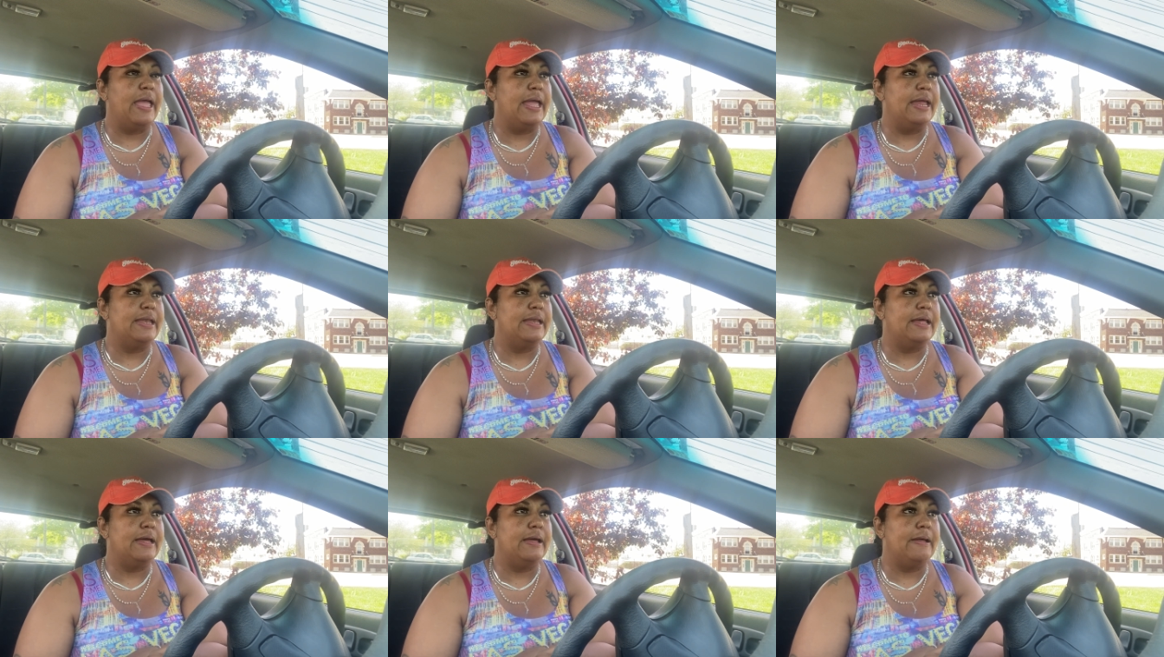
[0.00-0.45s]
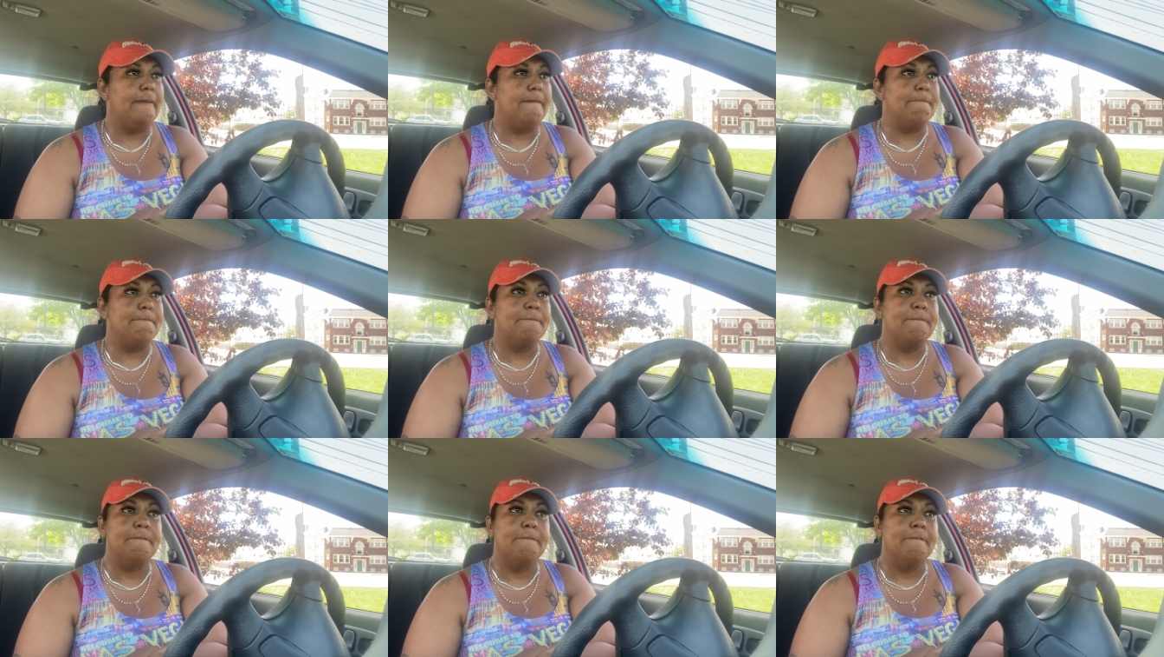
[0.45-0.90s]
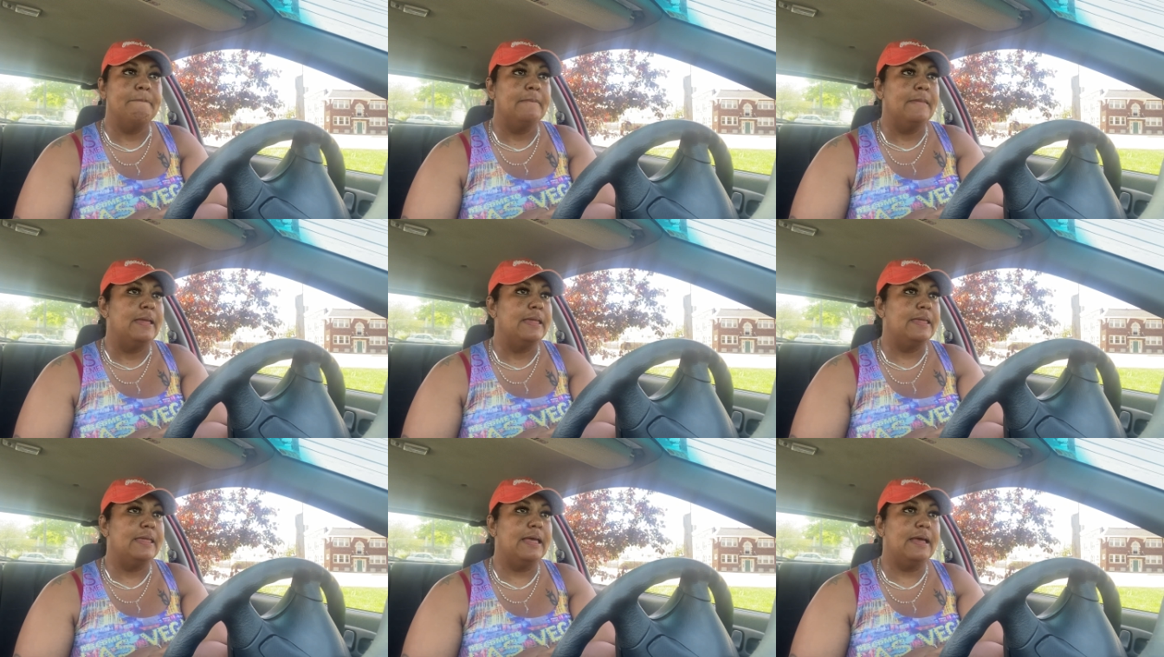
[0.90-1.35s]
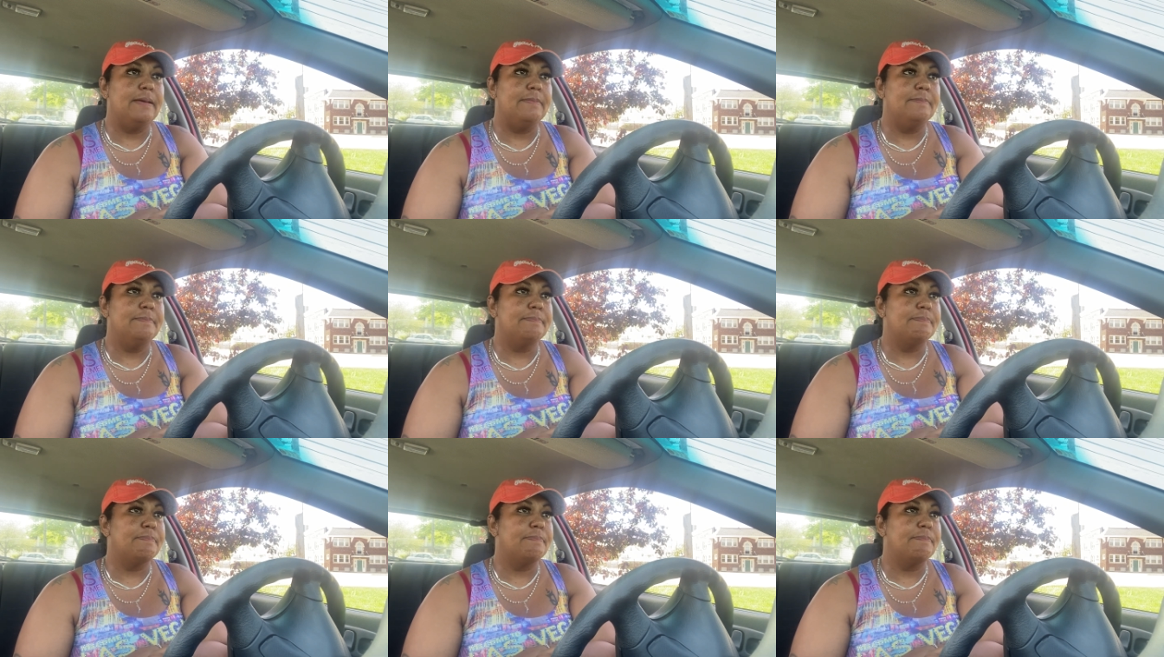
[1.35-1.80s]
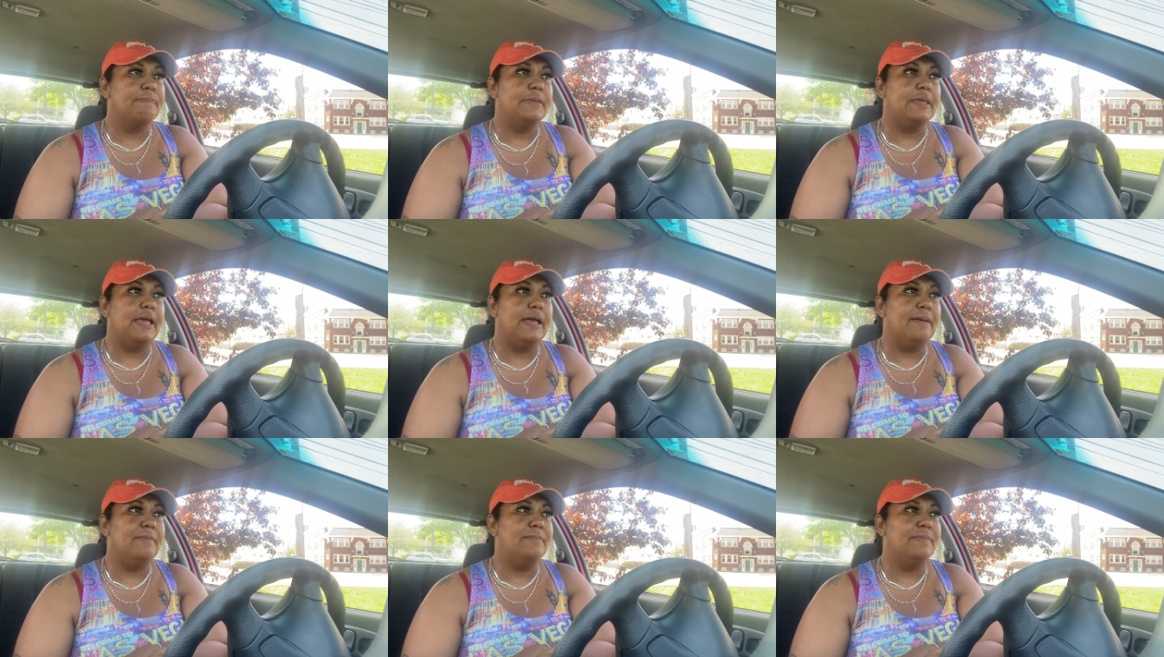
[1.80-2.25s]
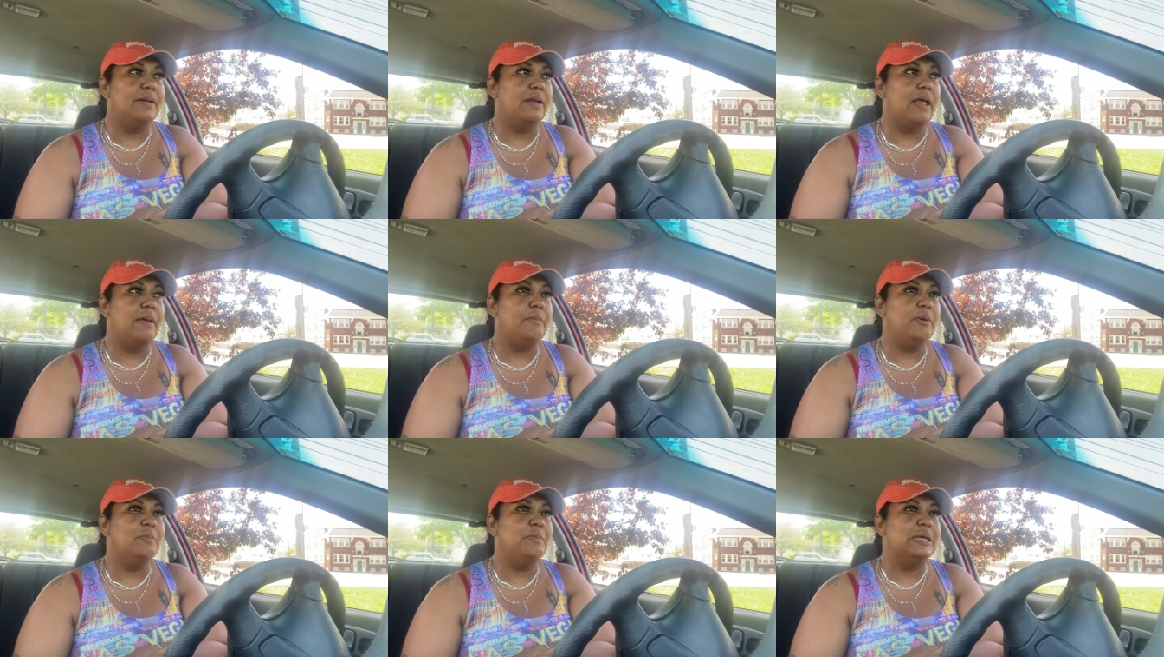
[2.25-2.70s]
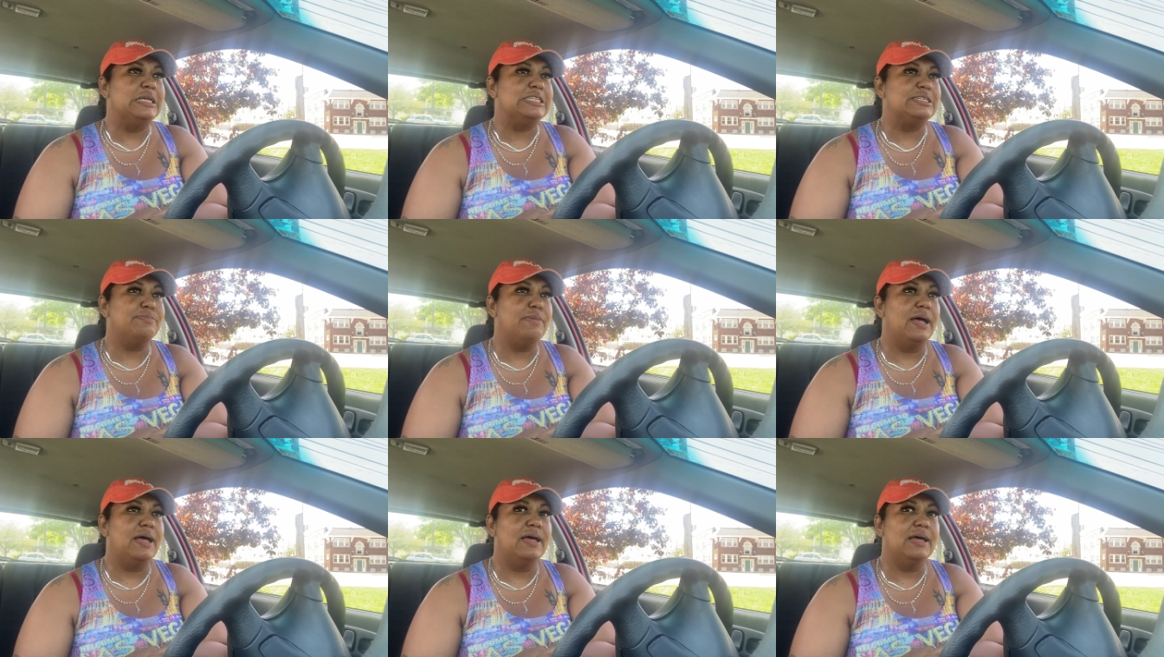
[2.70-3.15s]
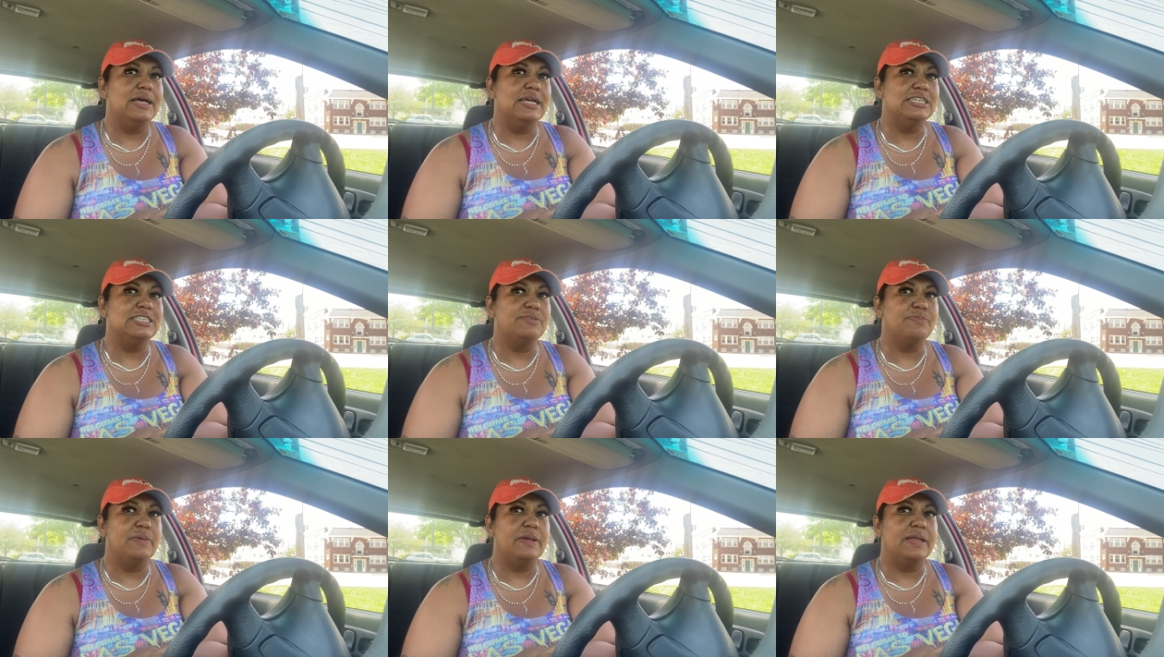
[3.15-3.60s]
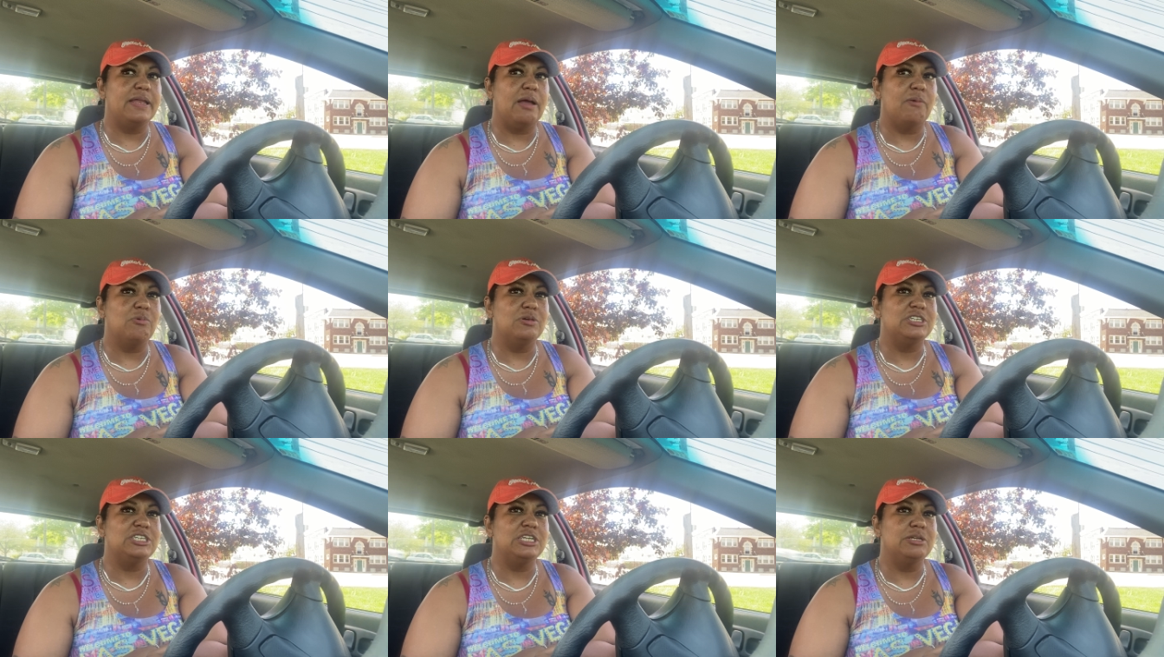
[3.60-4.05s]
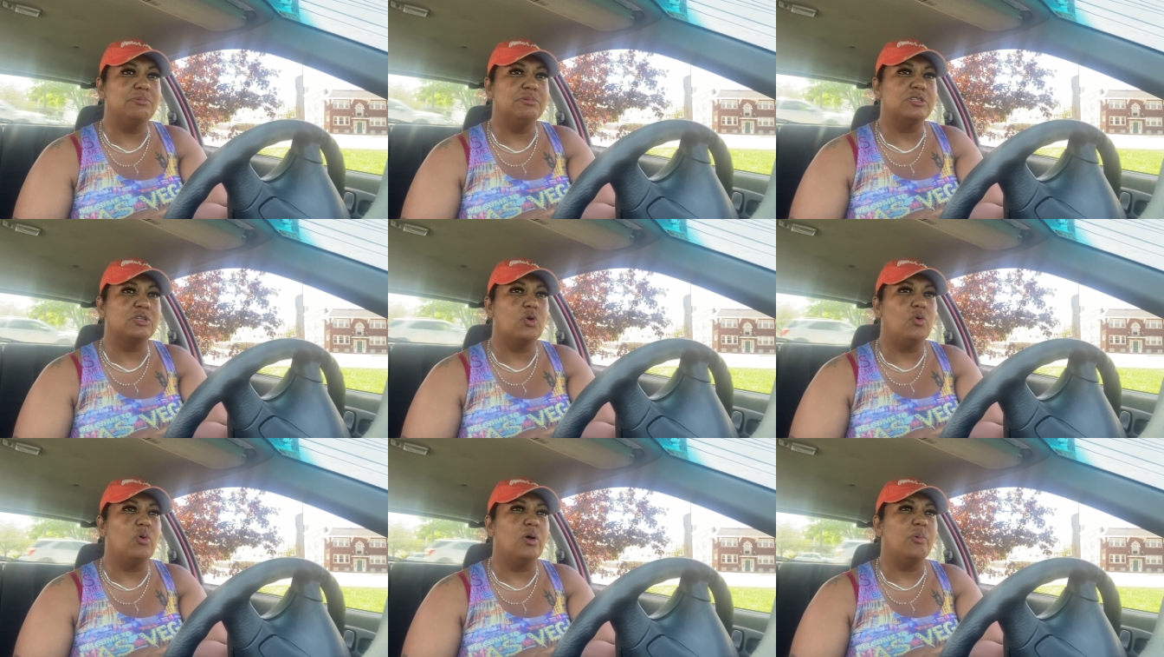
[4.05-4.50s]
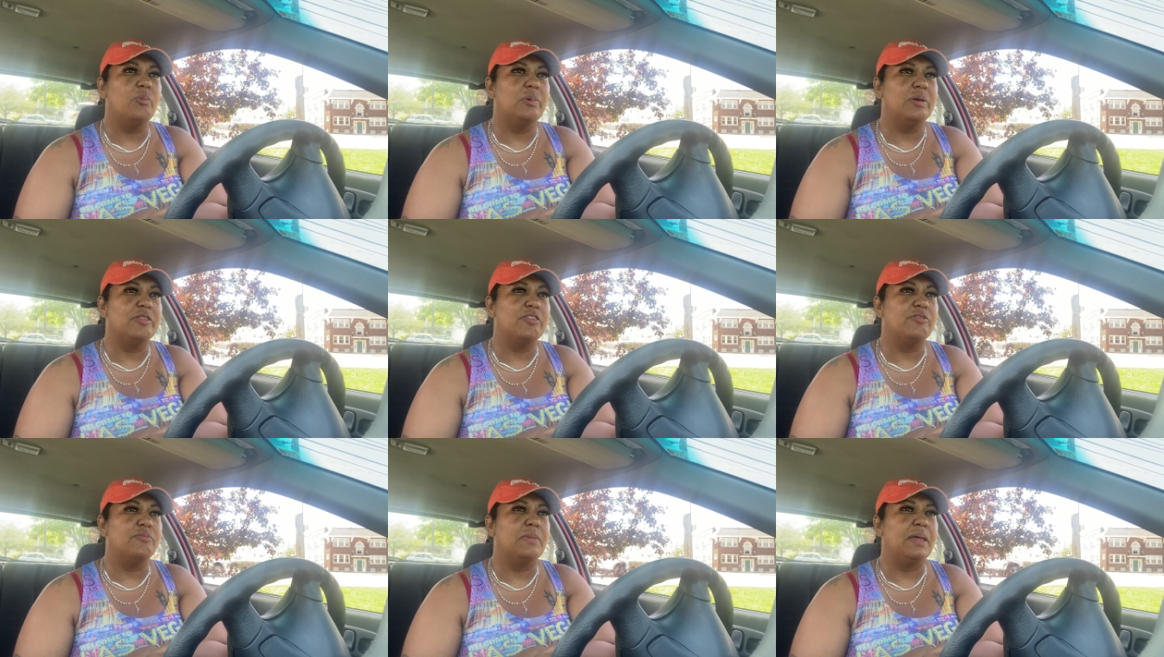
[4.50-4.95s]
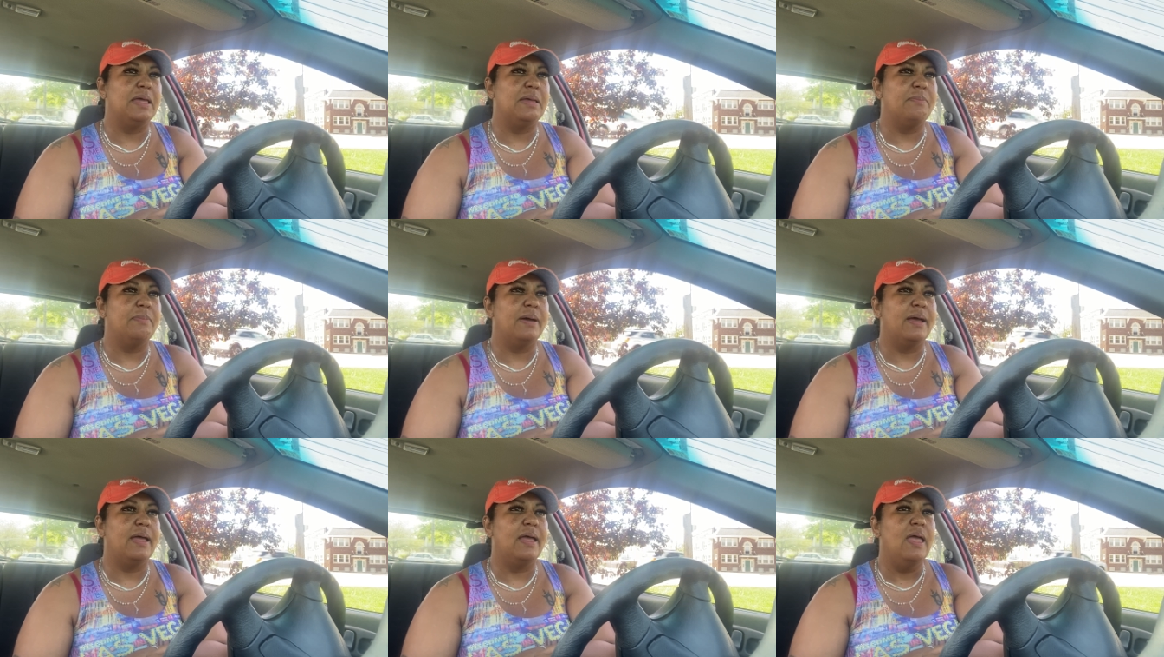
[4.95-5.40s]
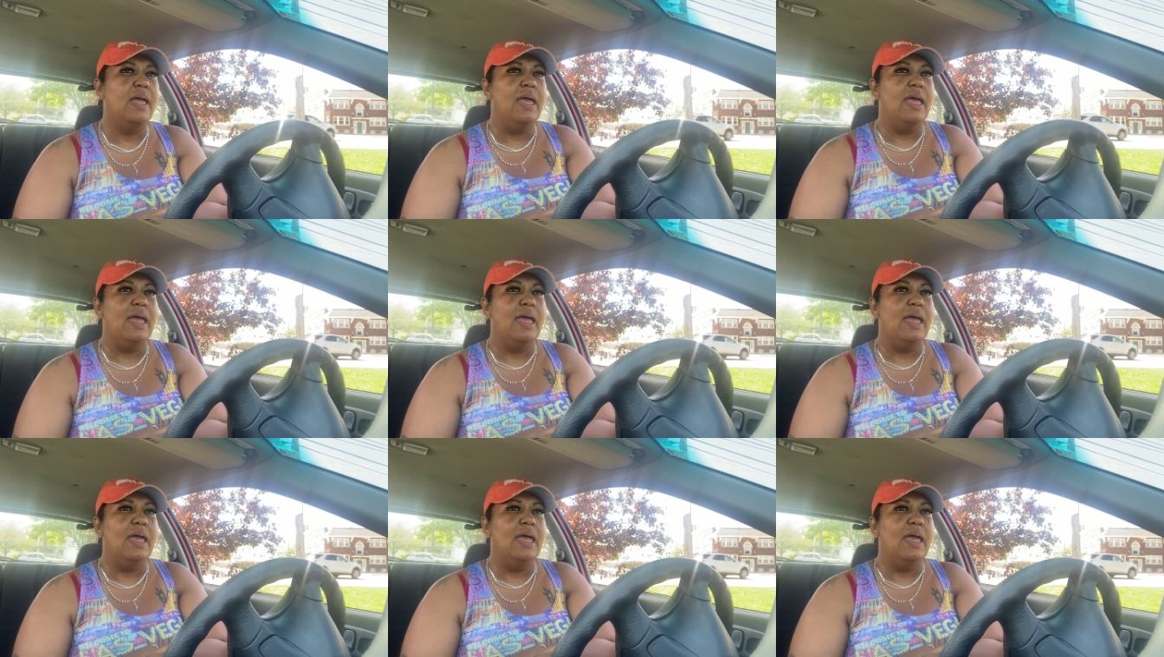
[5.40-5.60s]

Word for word: And um, yep, yeah but i'm gonna miss my husband i wish he was going with me but